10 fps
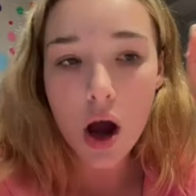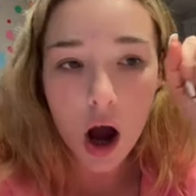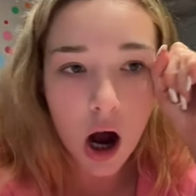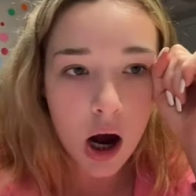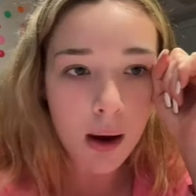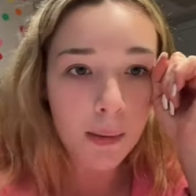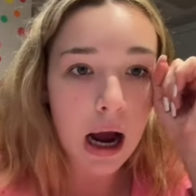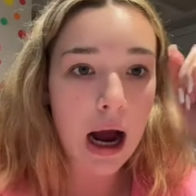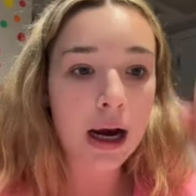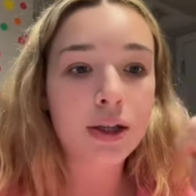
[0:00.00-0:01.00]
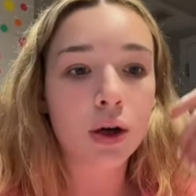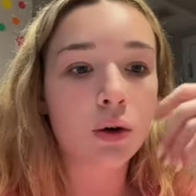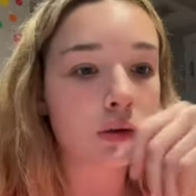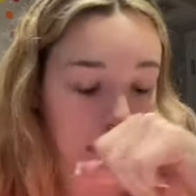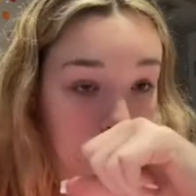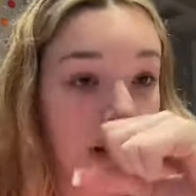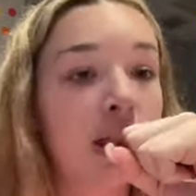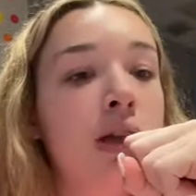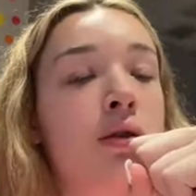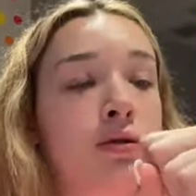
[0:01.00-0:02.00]
Um, I don't
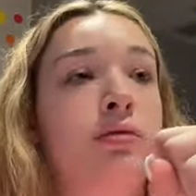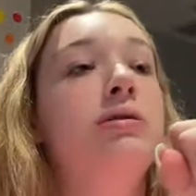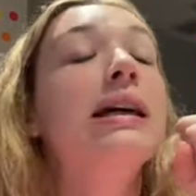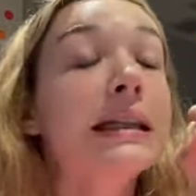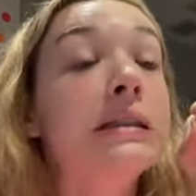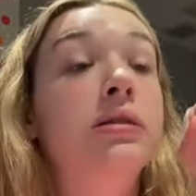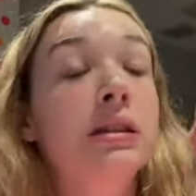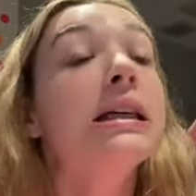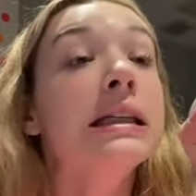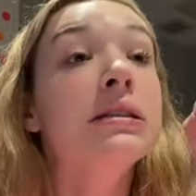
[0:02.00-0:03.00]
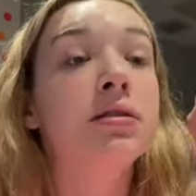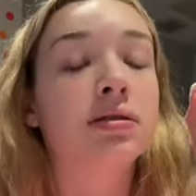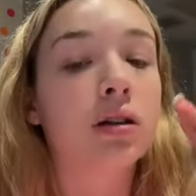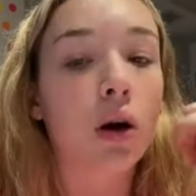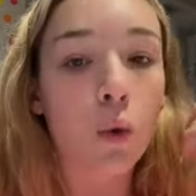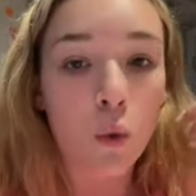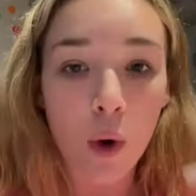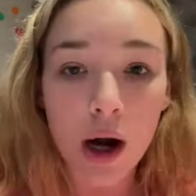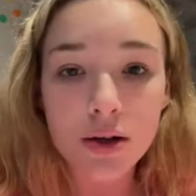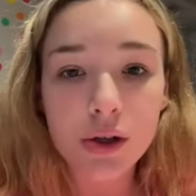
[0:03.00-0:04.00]
oof, oof, oof
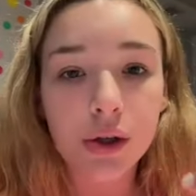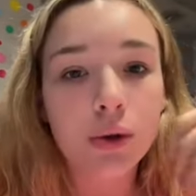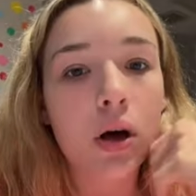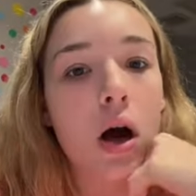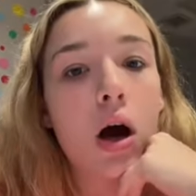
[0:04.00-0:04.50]
want to.